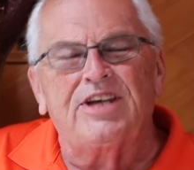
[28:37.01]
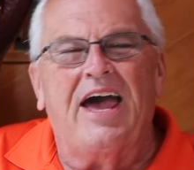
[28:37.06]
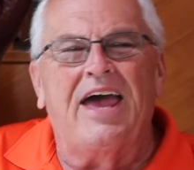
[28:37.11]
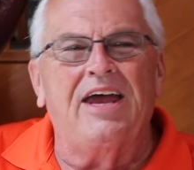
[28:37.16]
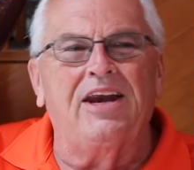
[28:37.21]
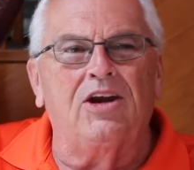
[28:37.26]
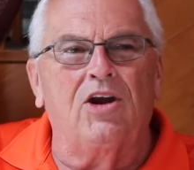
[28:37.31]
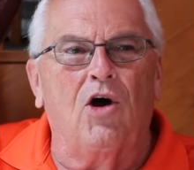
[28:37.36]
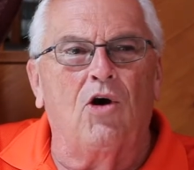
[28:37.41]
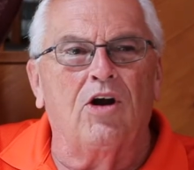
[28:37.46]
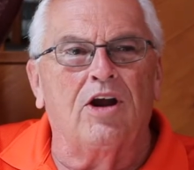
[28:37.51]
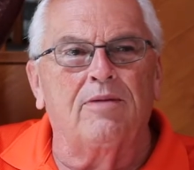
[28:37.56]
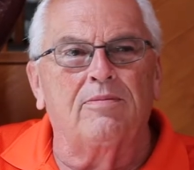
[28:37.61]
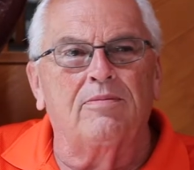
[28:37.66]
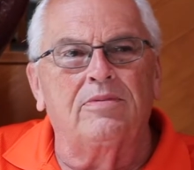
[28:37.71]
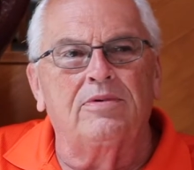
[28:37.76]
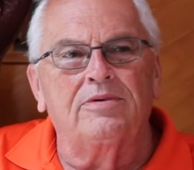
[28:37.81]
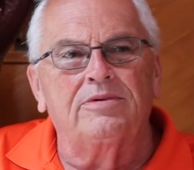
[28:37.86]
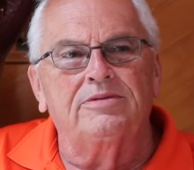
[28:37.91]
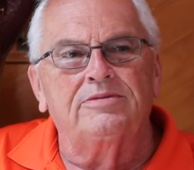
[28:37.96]
I had known
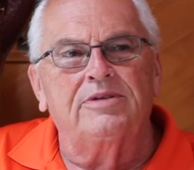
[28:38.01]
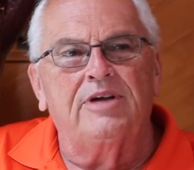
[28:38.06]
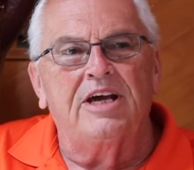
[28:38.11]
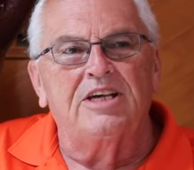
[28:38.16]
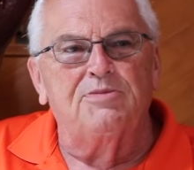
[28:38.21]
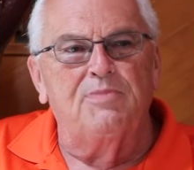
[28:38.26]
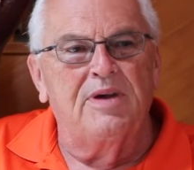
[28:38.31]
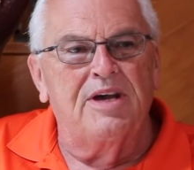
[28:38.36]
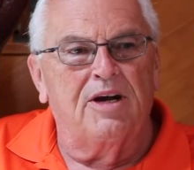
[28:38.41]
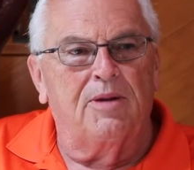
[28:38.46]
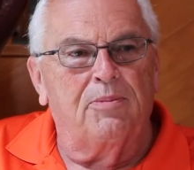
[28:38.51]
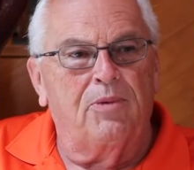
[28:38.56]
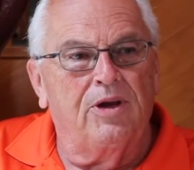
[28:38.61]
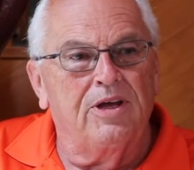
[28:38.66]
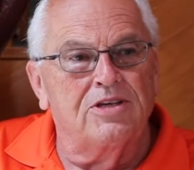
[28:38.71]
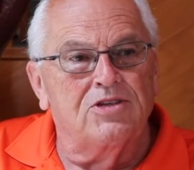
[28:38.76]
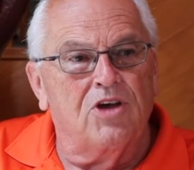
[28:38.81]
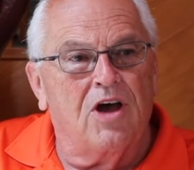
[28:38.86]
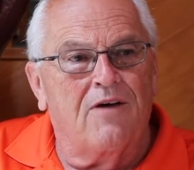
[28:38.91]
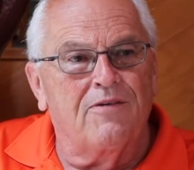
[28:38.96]
him as being a
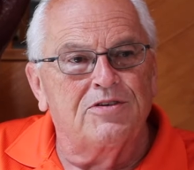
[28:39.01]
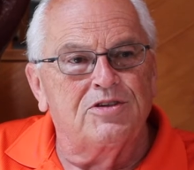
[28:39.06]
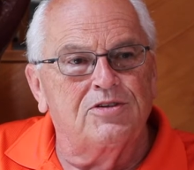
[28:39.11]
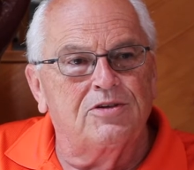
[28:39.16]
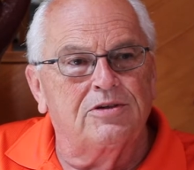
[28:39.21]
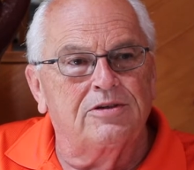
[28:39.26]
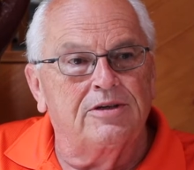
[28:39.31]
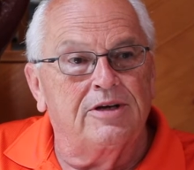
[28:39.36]
police officer,